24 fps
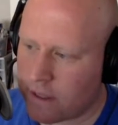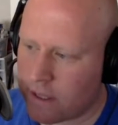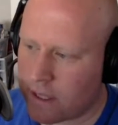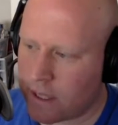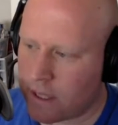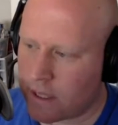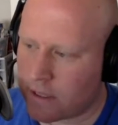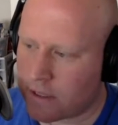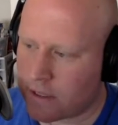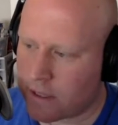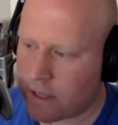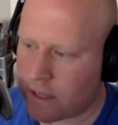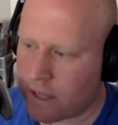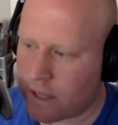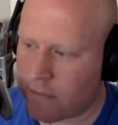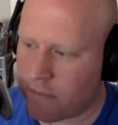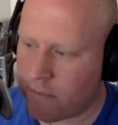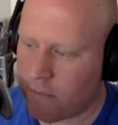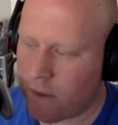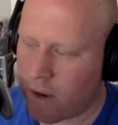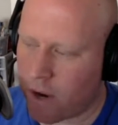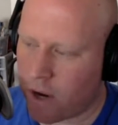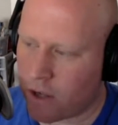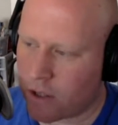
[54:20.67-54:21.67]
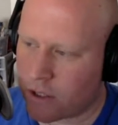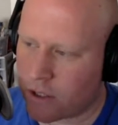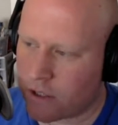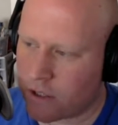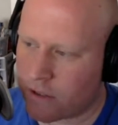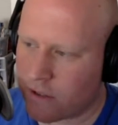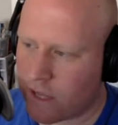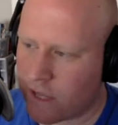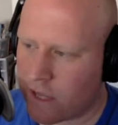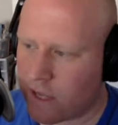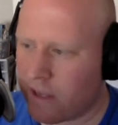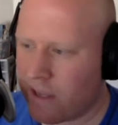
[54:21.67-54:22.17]
Then they get to like March,
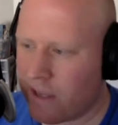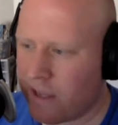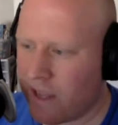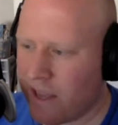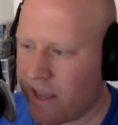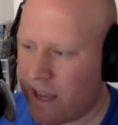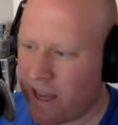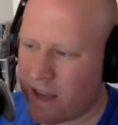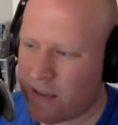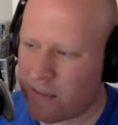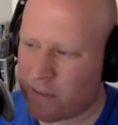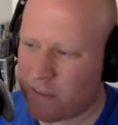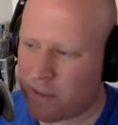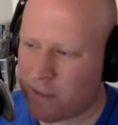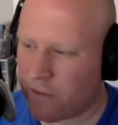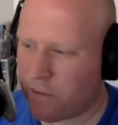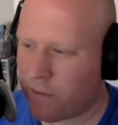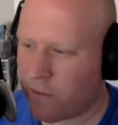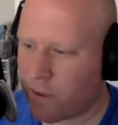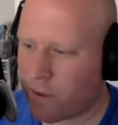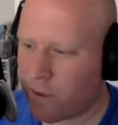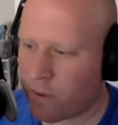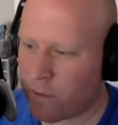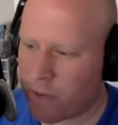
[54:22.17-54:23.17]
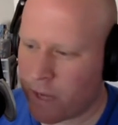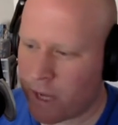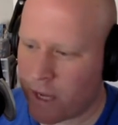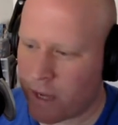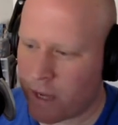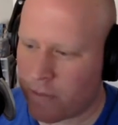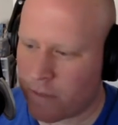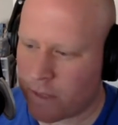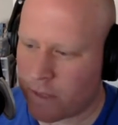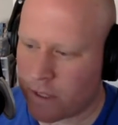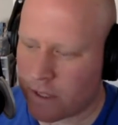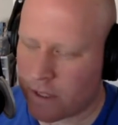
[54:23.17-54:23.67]
and they're like, yeah, I'm a little further
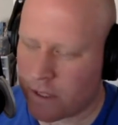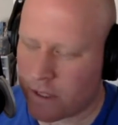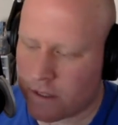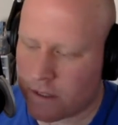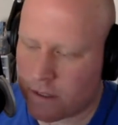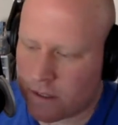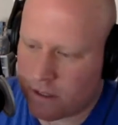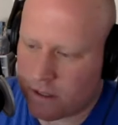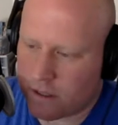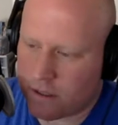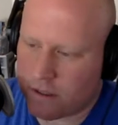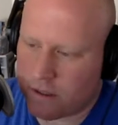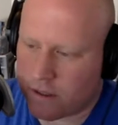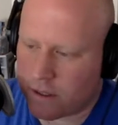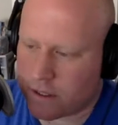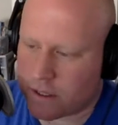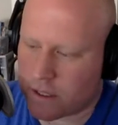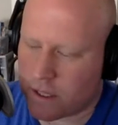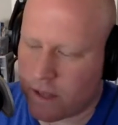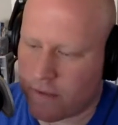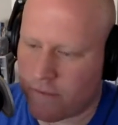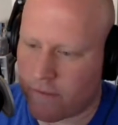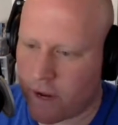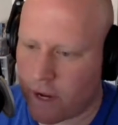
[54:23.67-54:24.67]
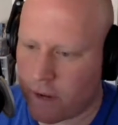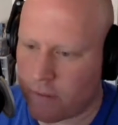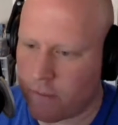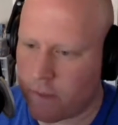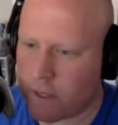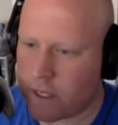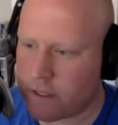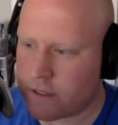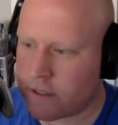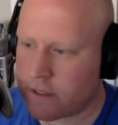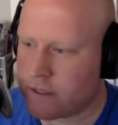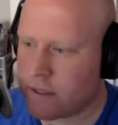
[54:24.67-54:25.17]
behind, but I still have 9
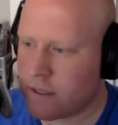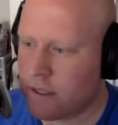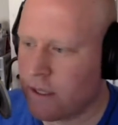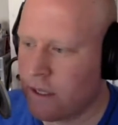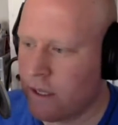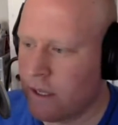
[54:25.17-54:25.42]
months.